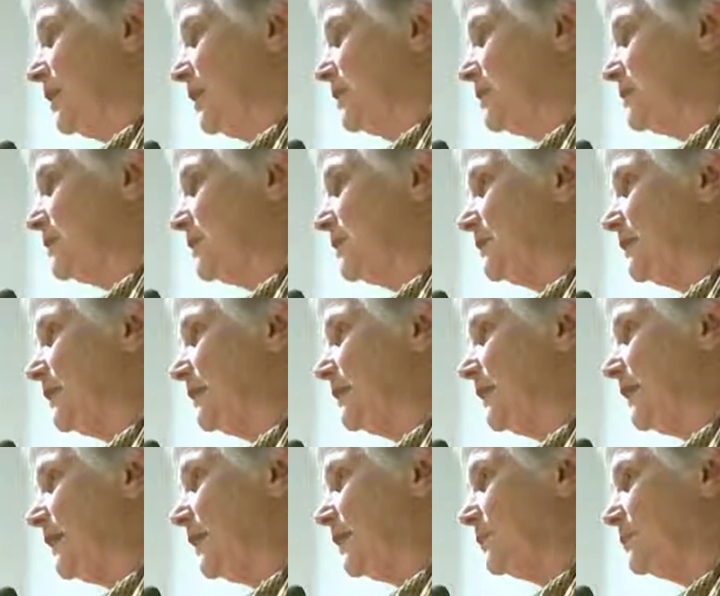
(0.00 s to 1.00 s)
and said they
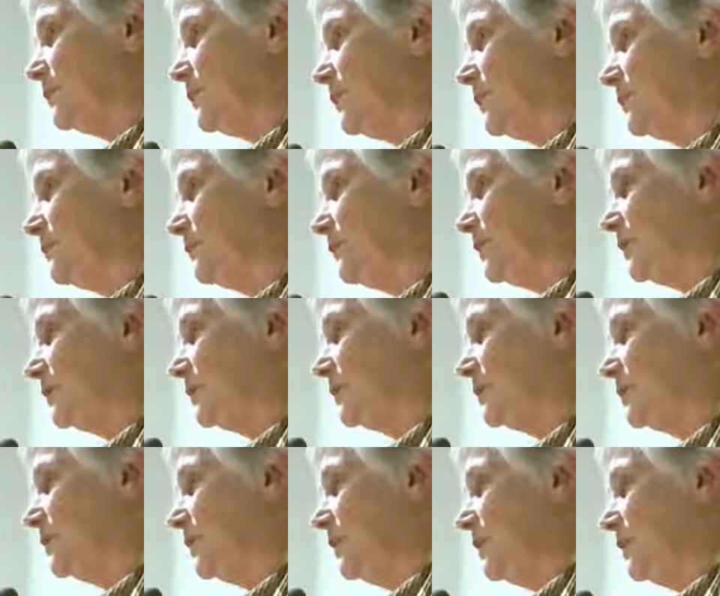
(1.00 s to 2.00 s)
cannot be
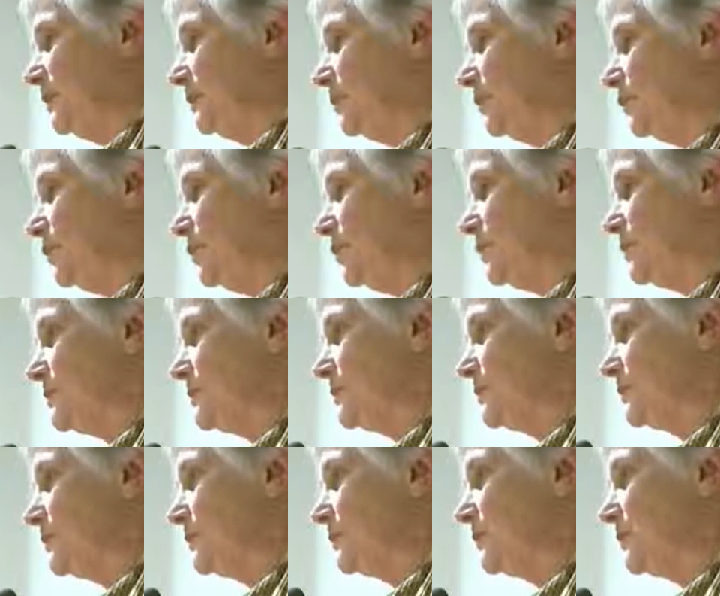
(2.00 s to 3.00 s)
convicted
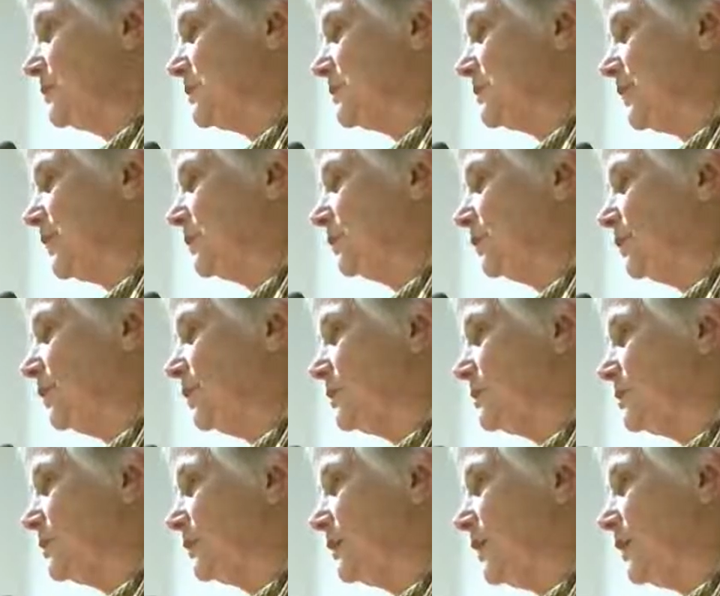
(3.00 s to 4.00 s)
because the state
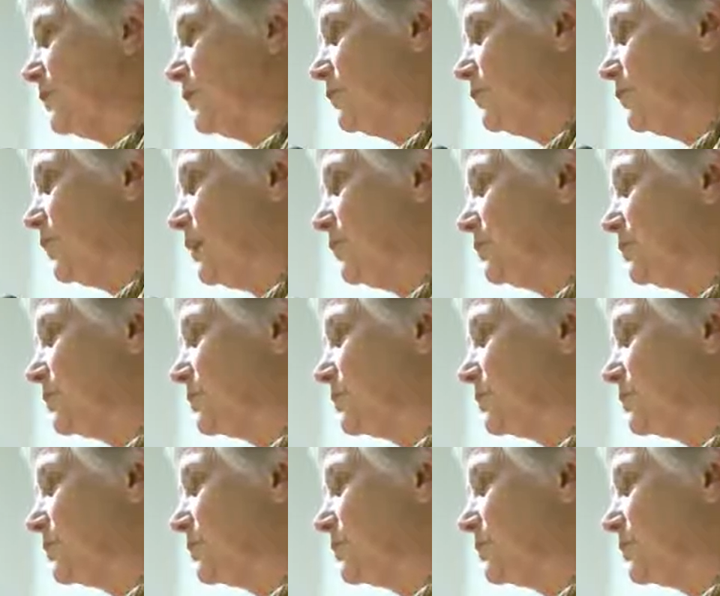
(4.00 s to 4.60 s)
laws that govern public